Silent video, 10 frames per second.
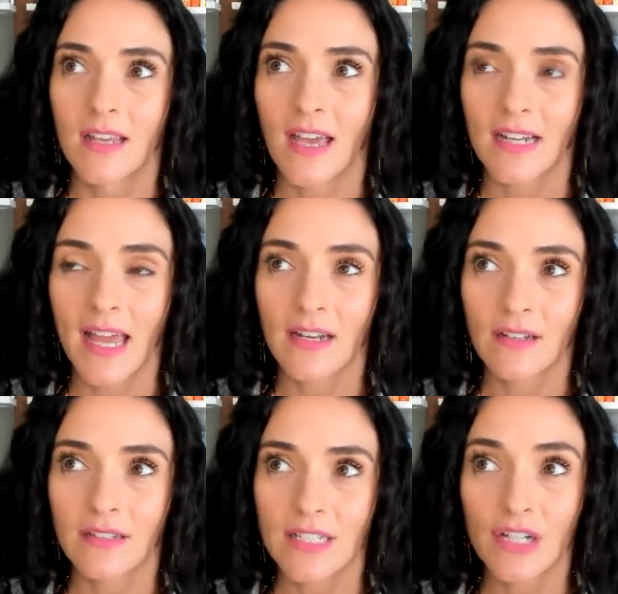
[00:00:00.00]
And I had
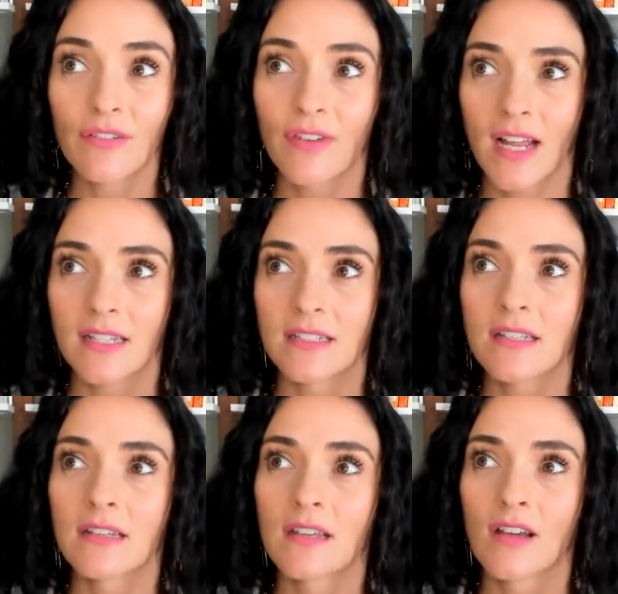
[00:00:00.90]
a dear friend
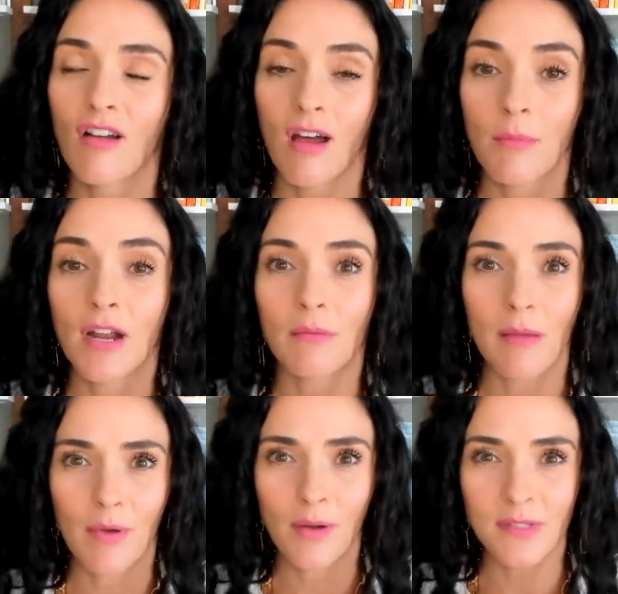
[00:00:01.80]
comment on my
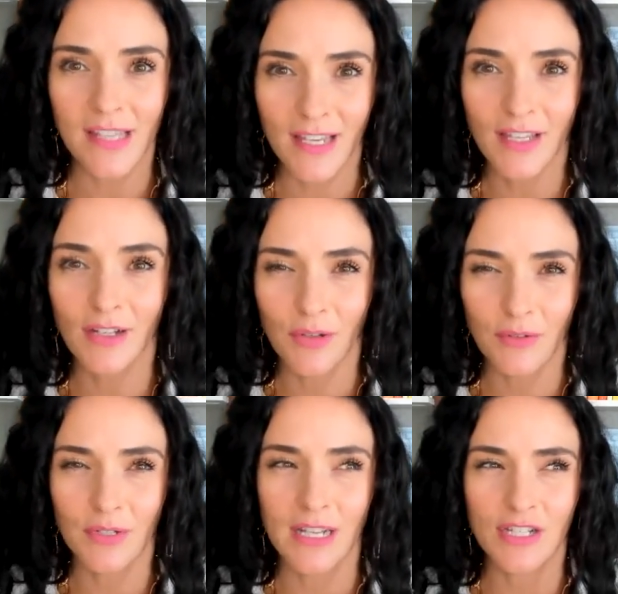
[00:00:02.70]
post, like,
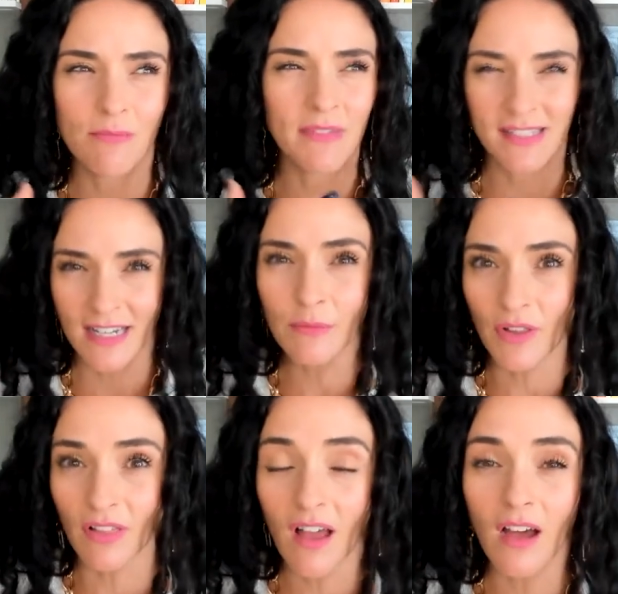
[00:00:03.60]
and she said it
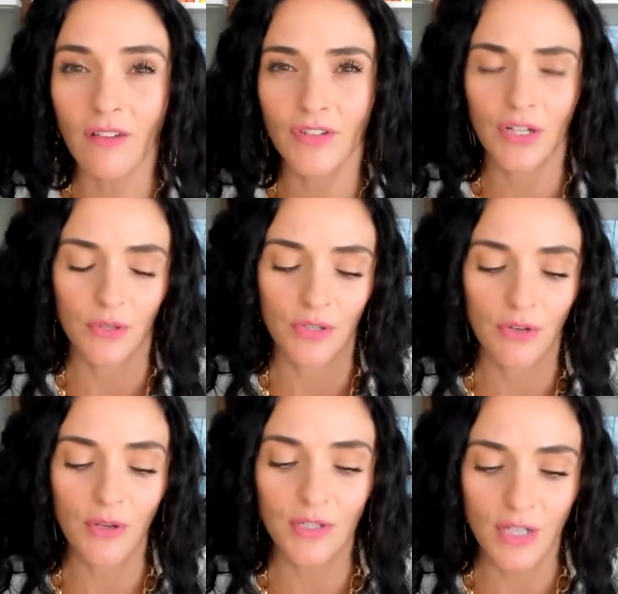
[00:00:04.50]
with love,
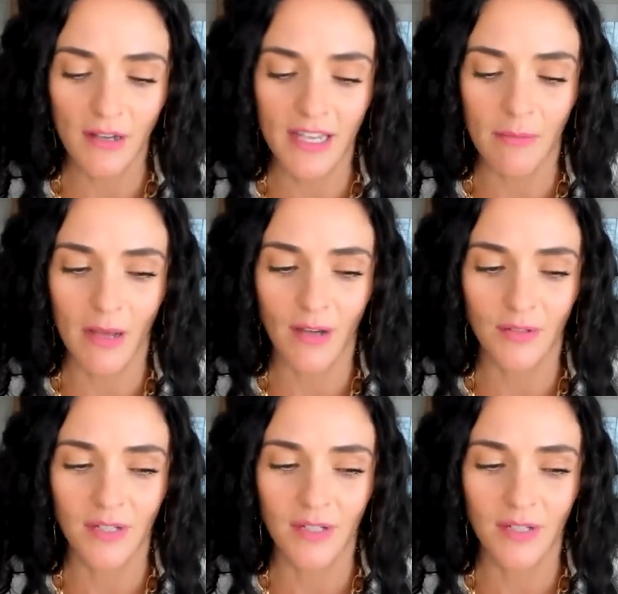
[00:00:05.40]
you're talking about